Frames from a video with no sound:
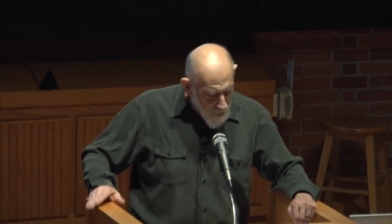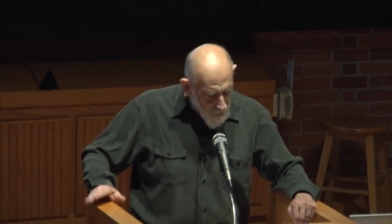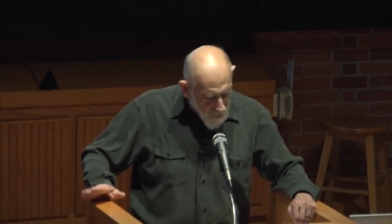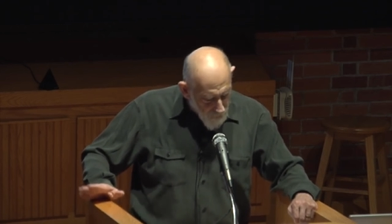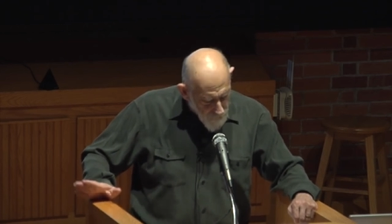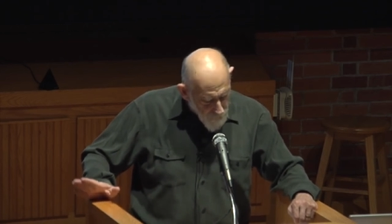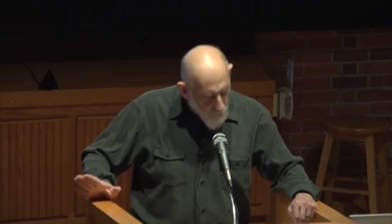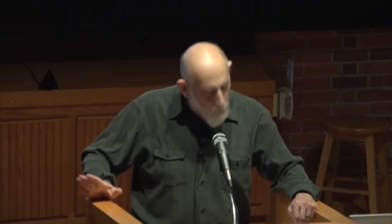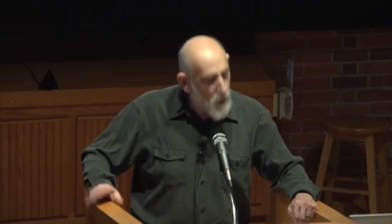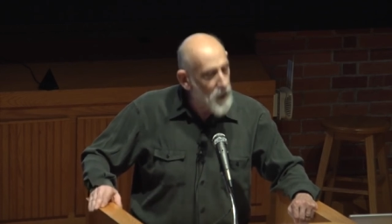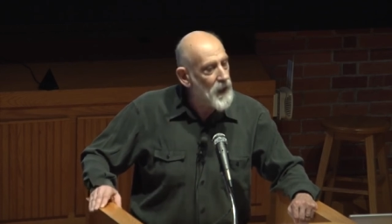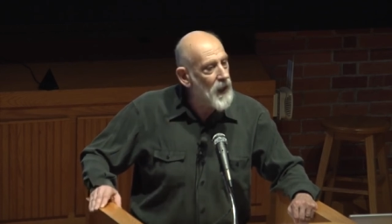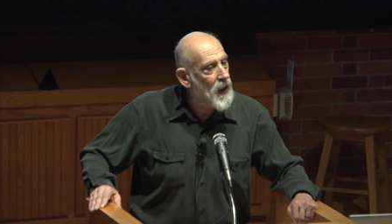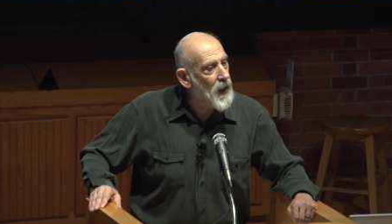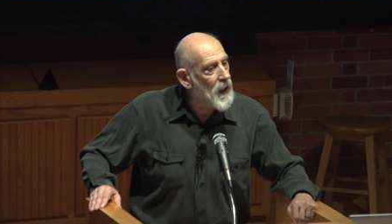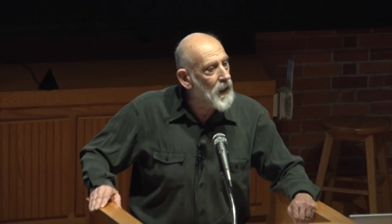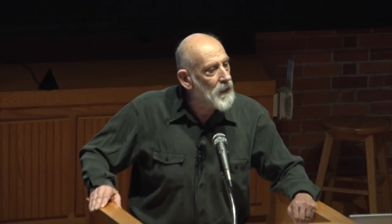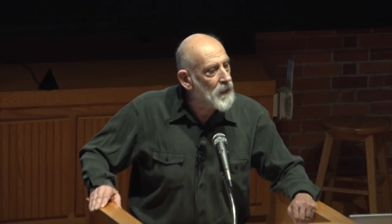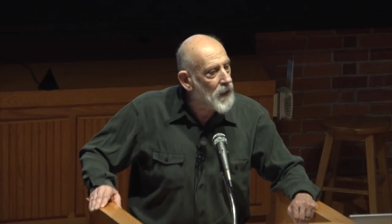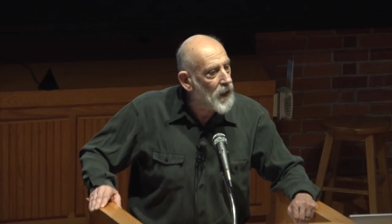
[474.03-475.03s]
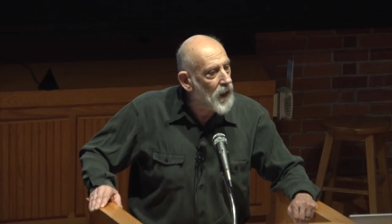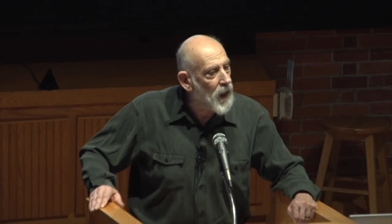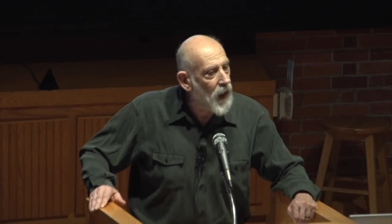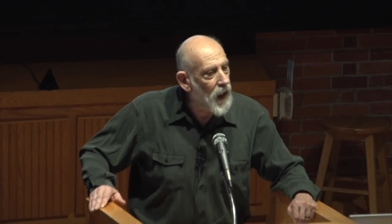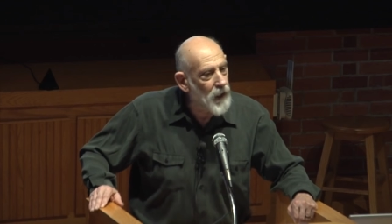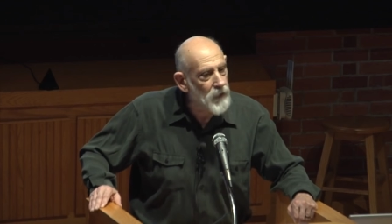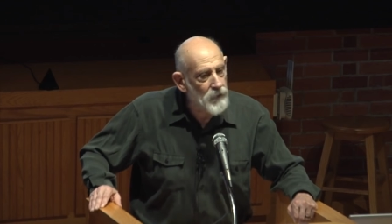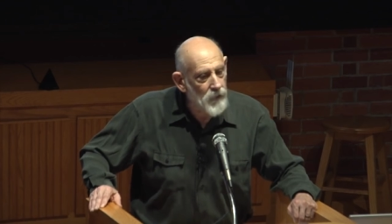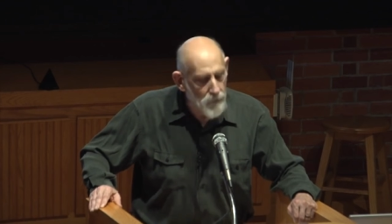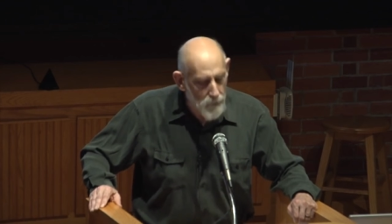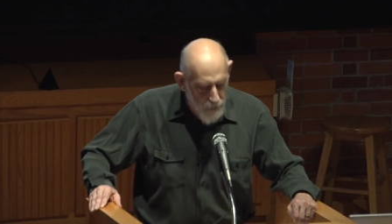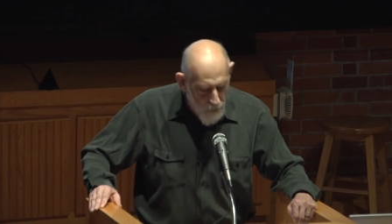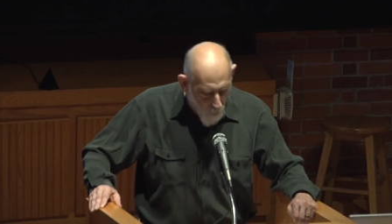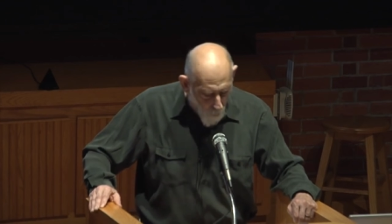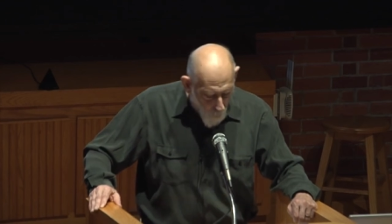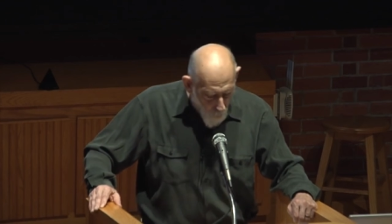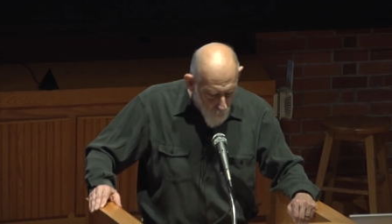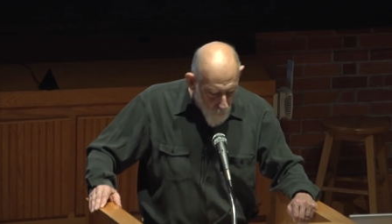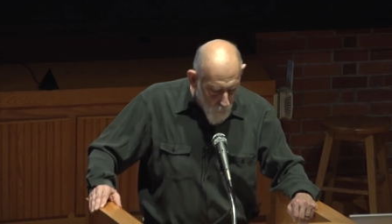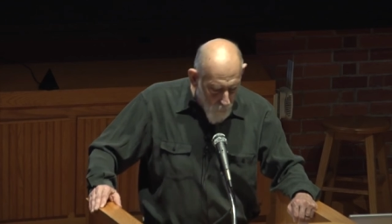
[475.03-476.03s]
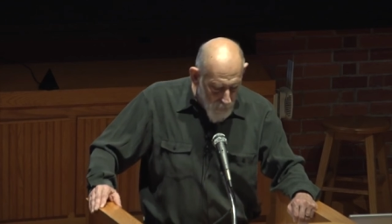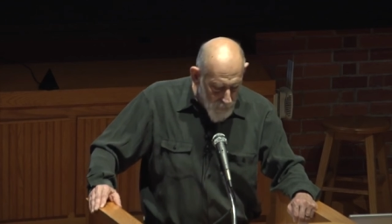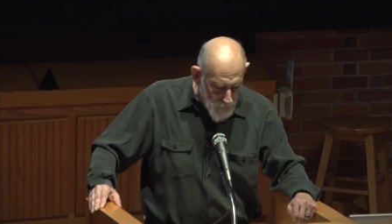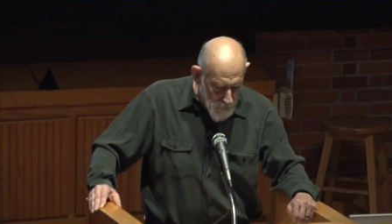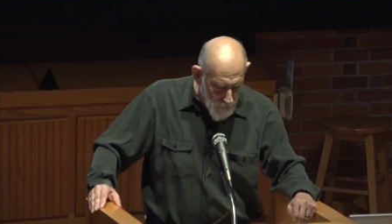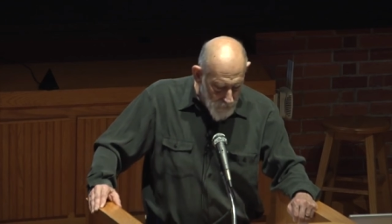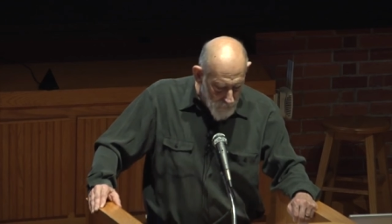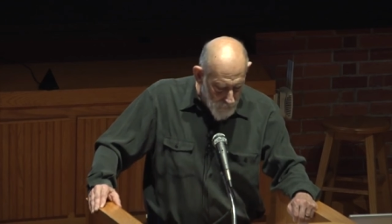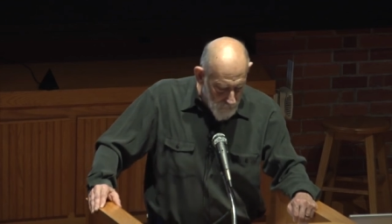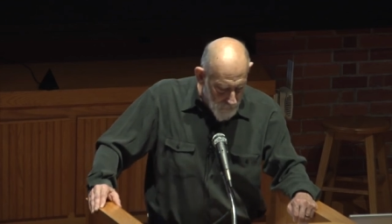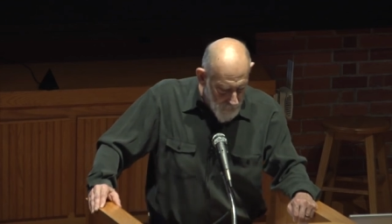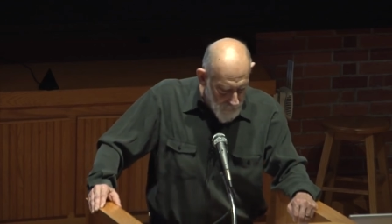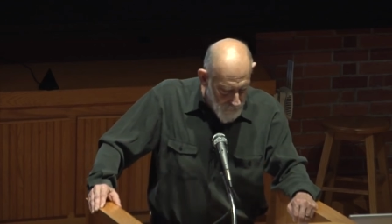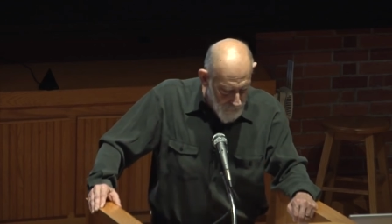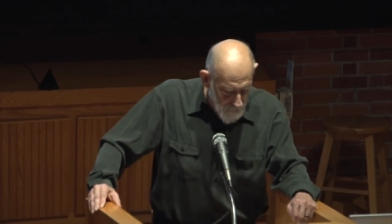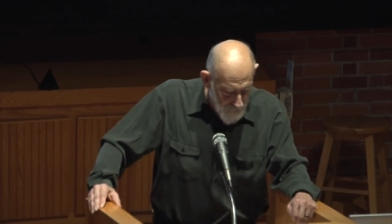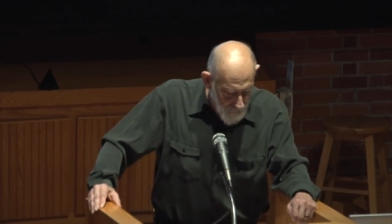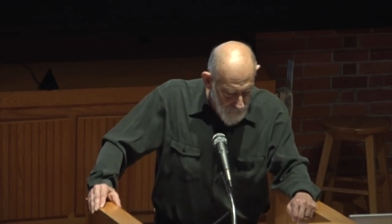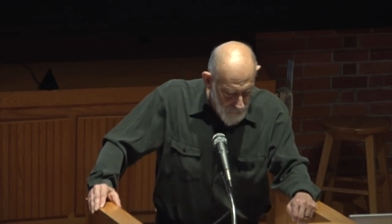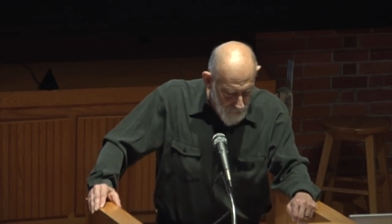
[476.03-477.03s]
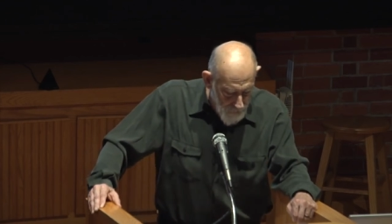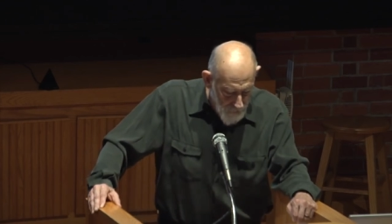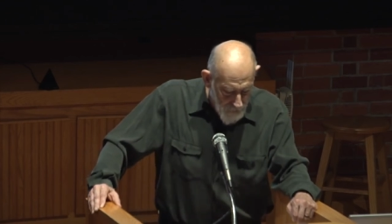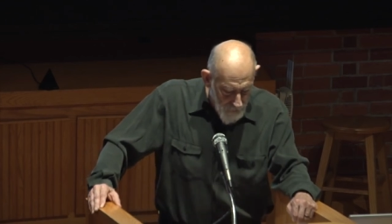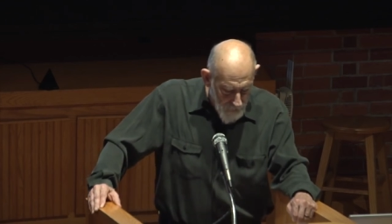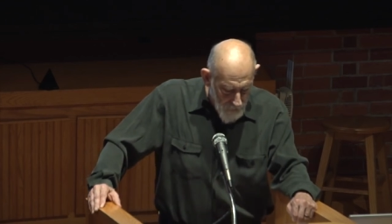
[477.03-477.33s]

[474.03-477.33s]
On the one hand, entropy always increases.